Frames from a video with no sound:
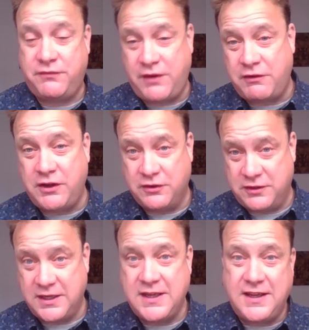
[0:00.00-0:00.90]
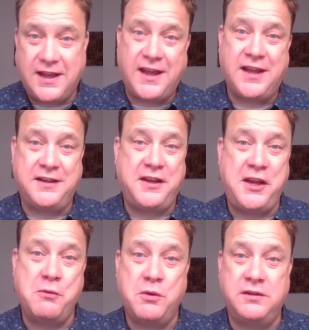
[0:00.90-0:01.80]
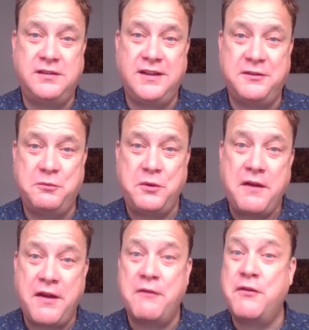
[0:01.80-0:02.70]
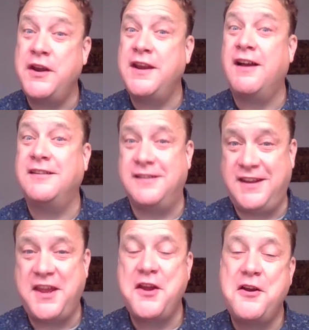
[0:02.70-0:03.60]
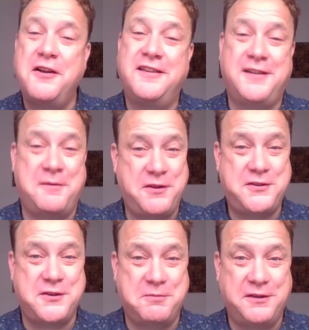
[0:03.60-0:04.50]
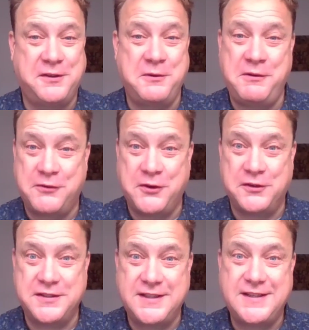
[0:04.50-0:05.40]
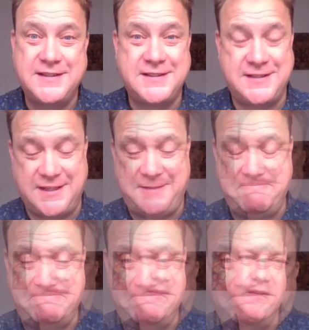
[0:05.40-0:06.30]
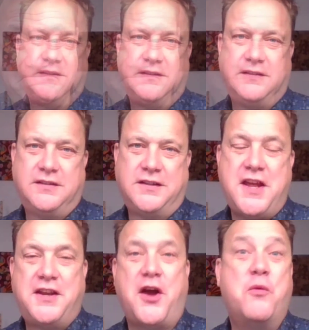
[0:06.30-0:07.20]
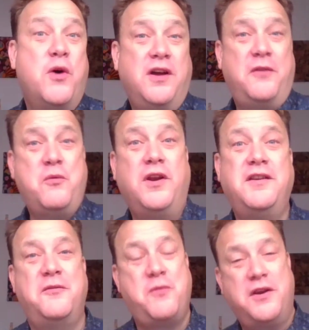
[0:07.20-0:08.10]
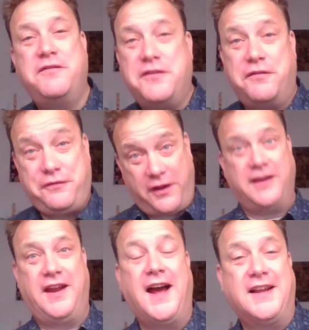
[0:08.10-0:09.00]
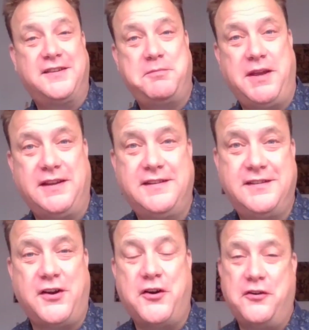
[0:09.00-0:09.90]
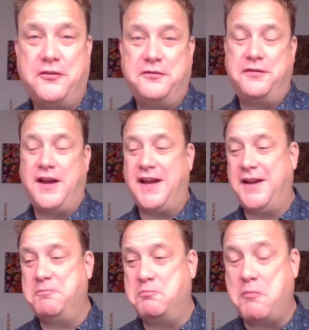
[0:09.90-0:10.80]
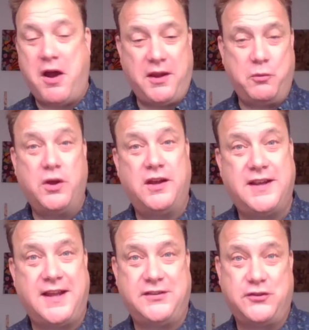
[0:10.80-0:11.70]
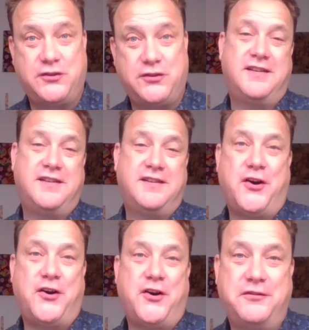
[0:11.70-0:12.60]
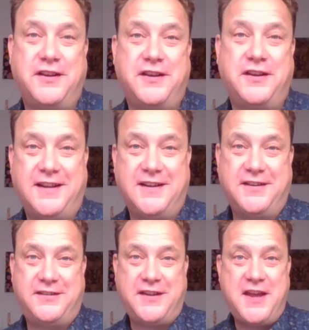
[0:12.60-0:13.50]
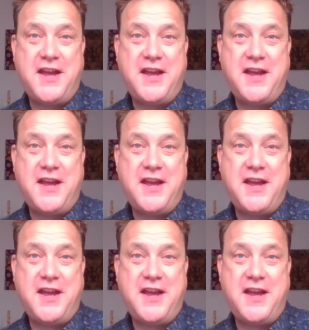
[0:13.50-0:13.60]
very good and it will deal very nicely with some of the topics that we've got today. Now, one of the fun aspects of my work as a trustee of St Nicholas,